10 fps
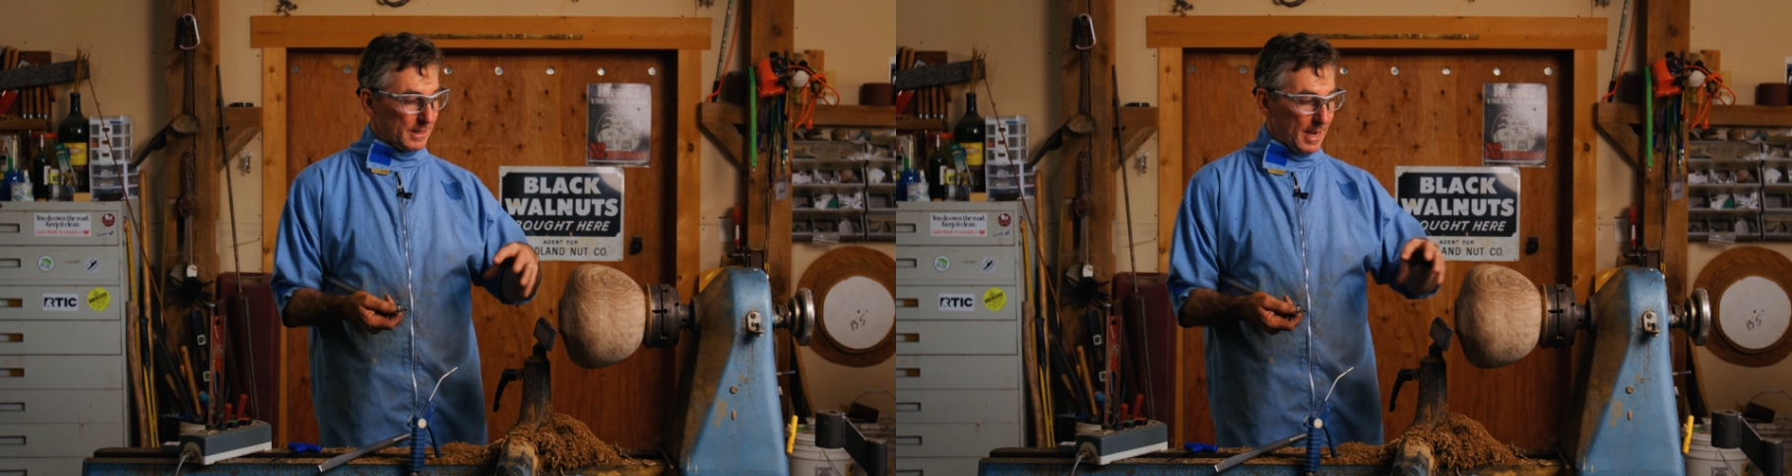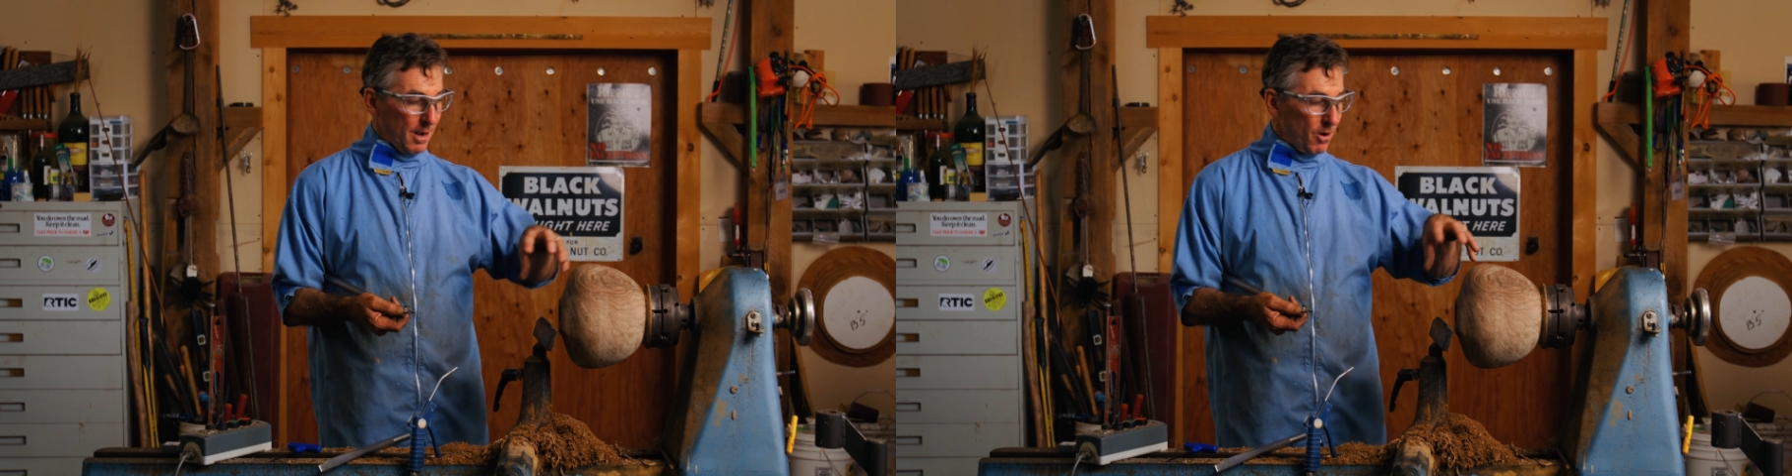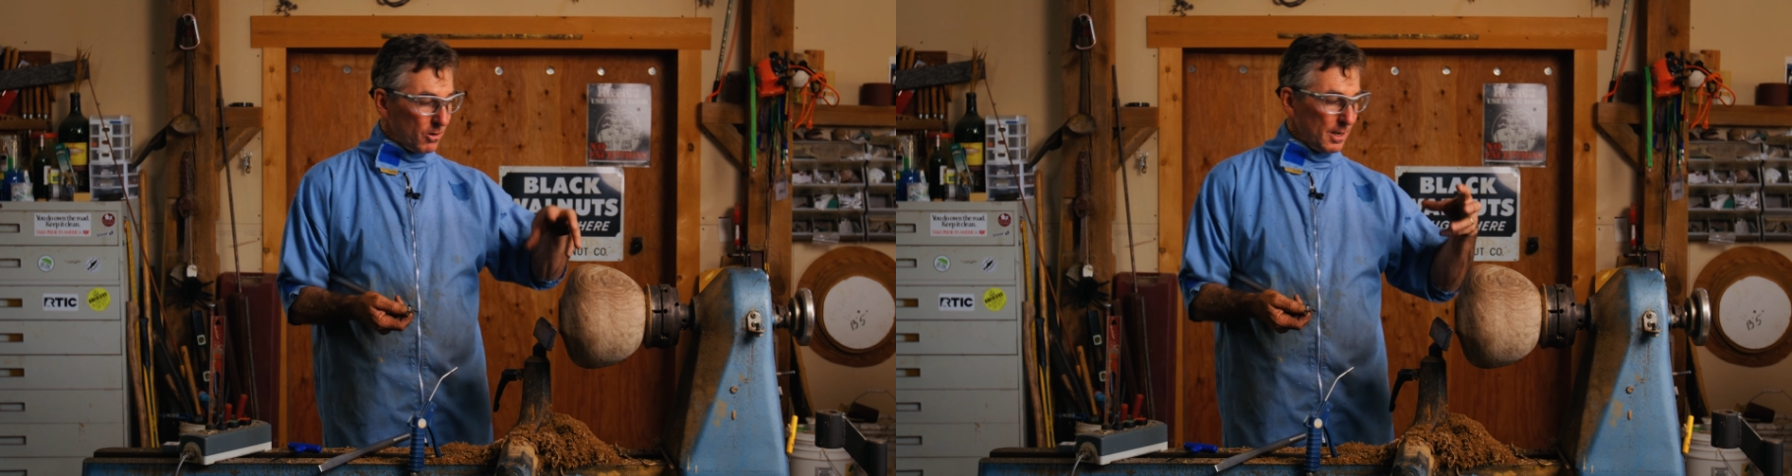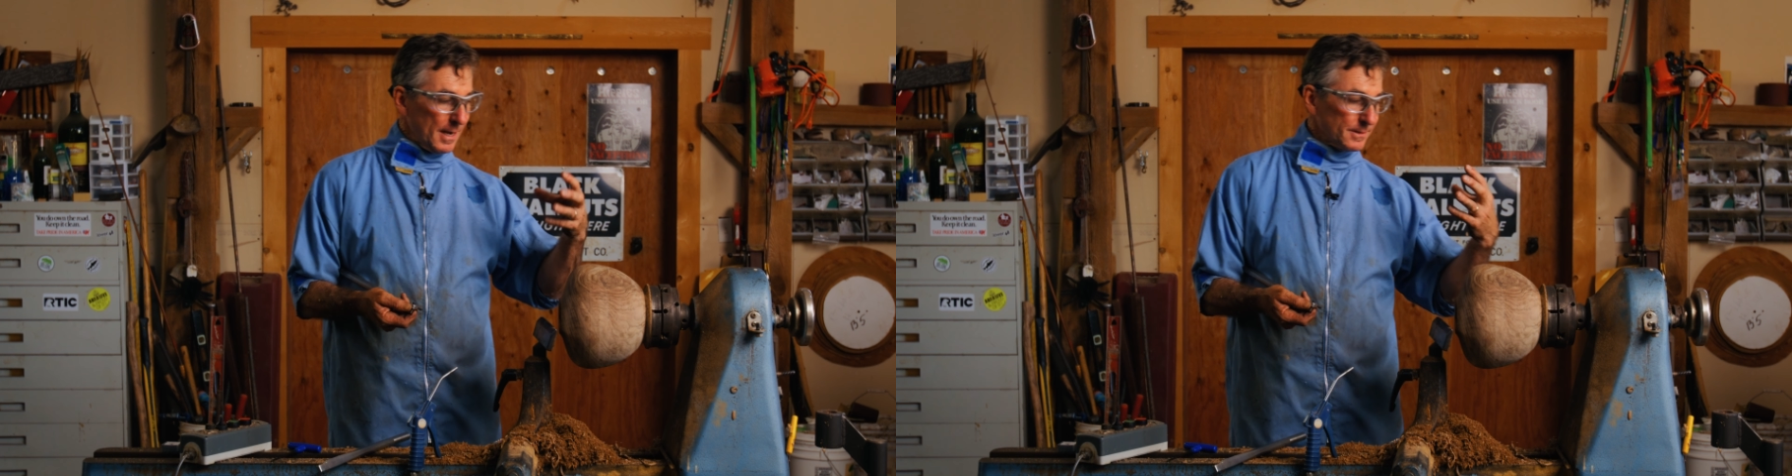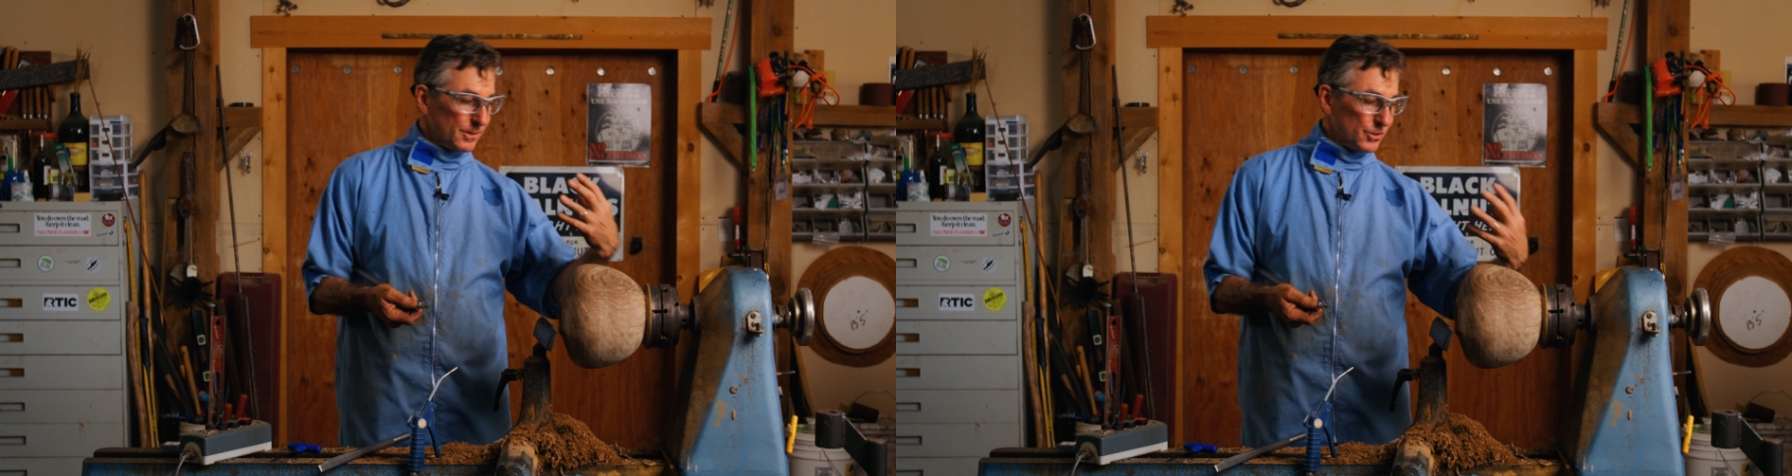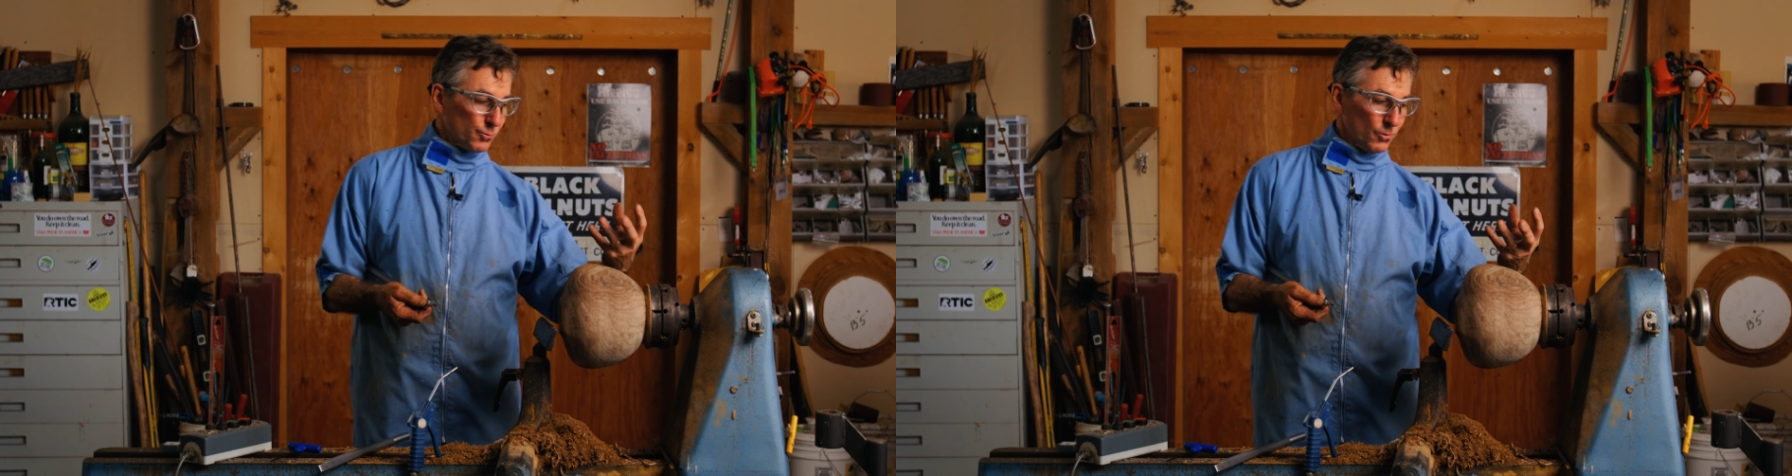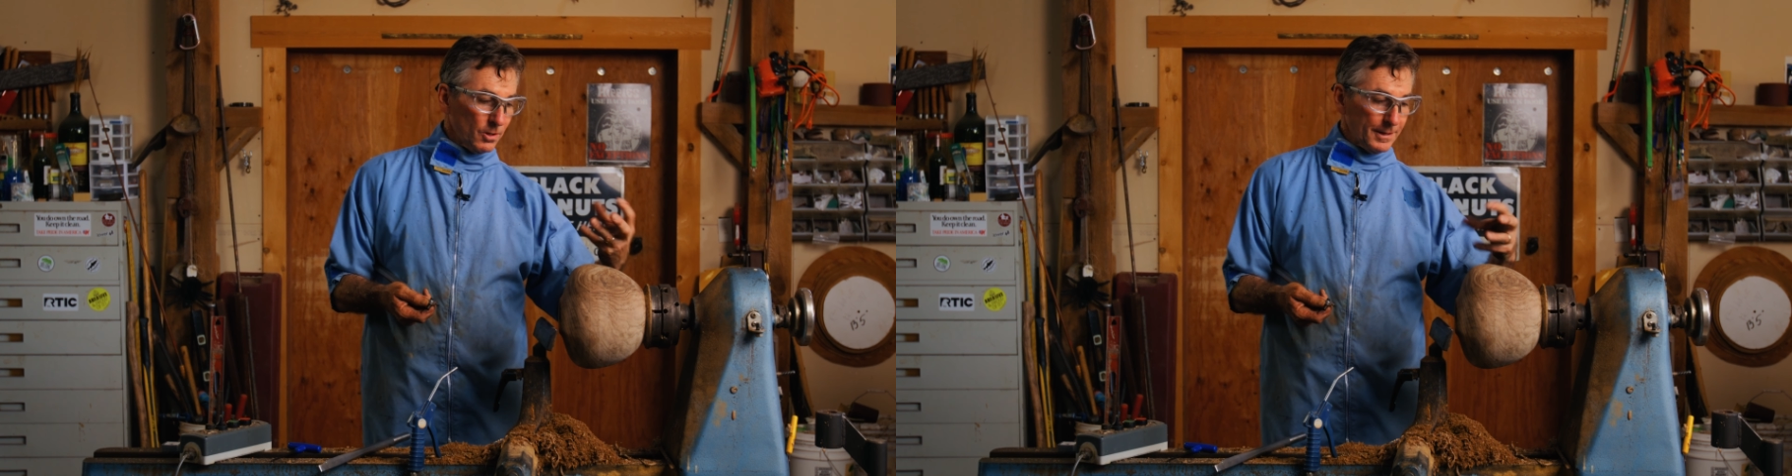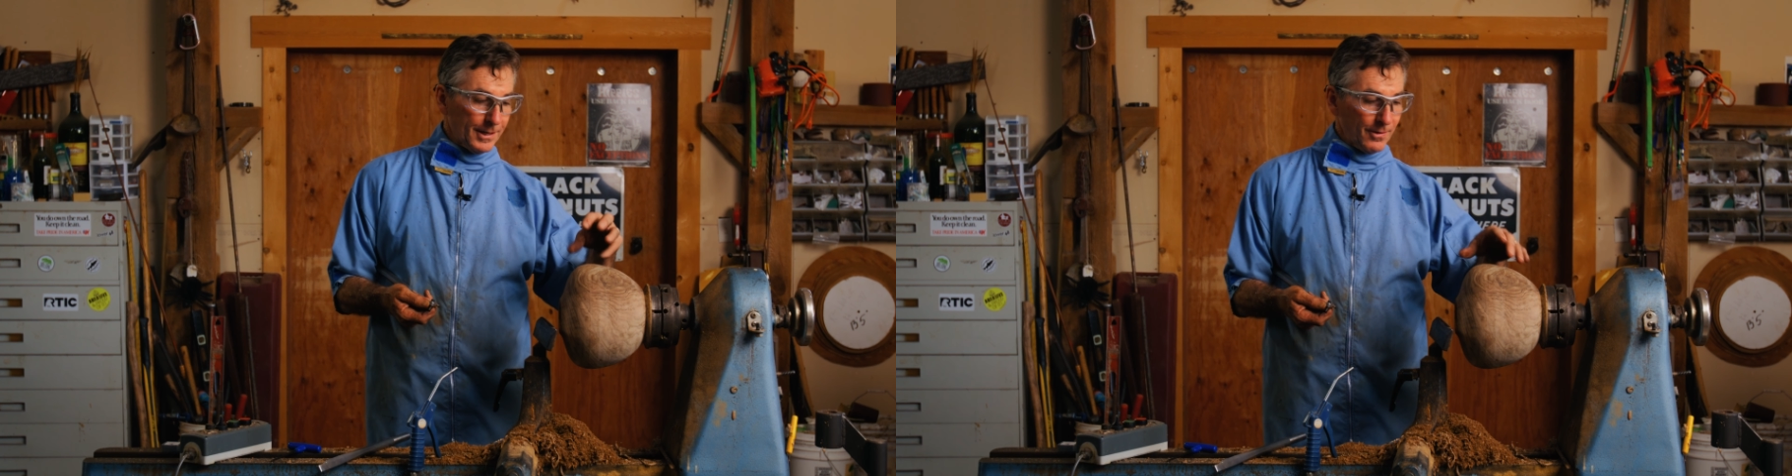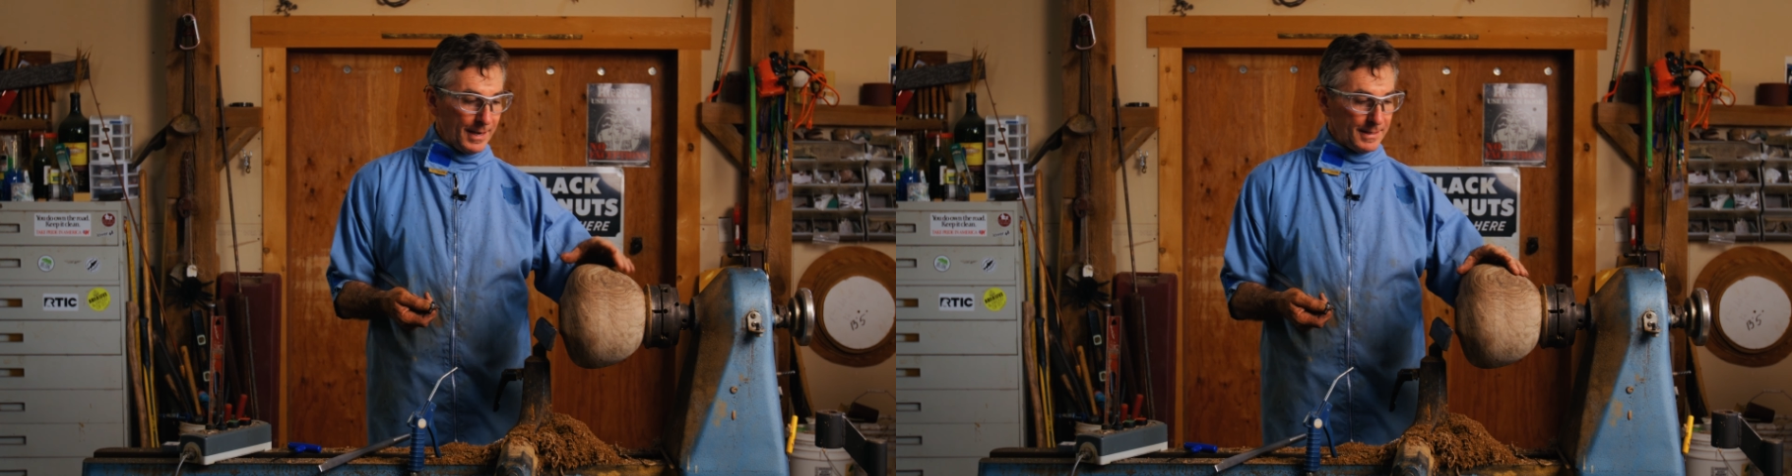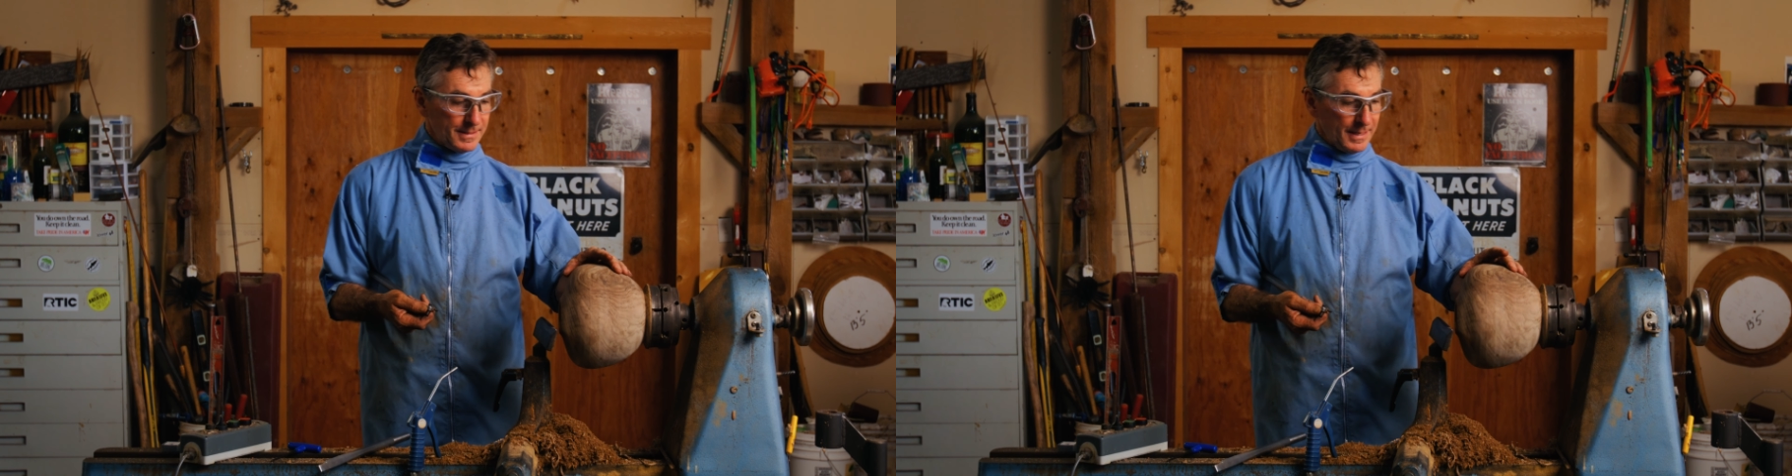It's got all kinds of swirly
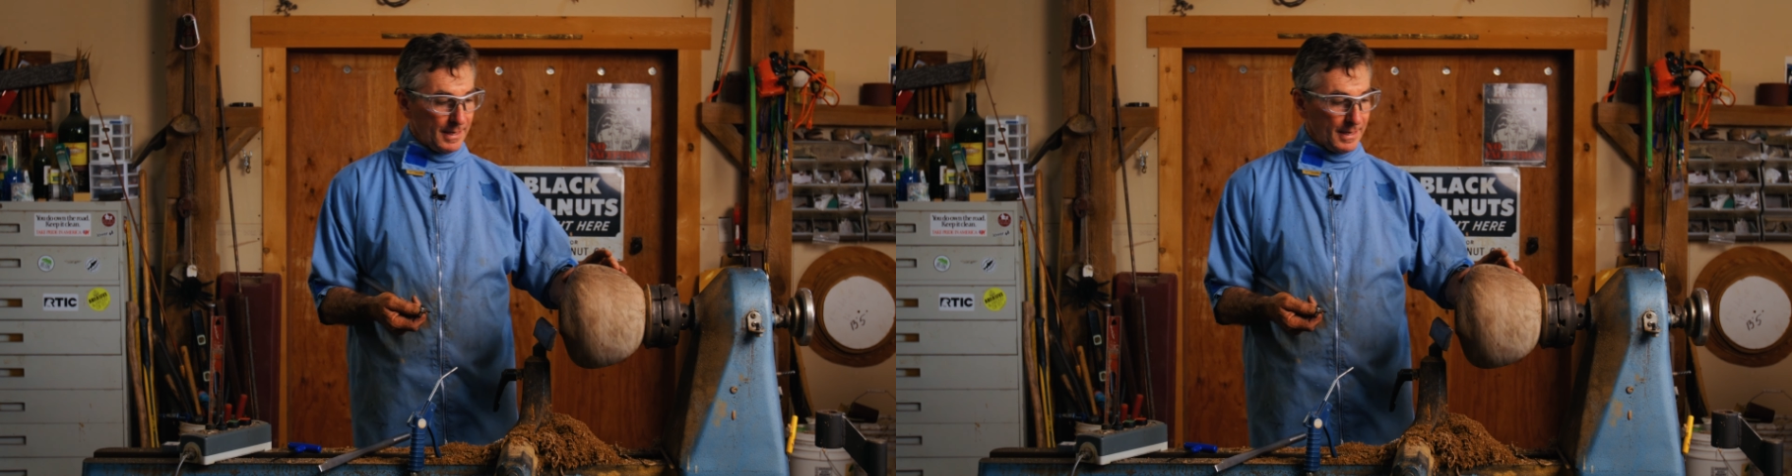grains